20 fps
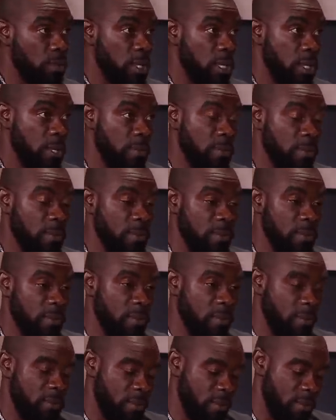rhythm.
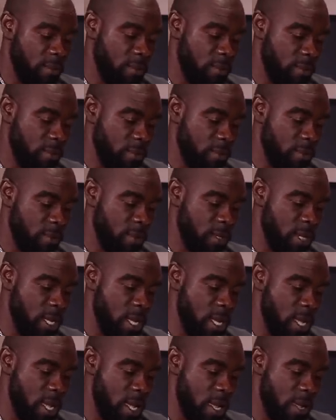the great, man. Done.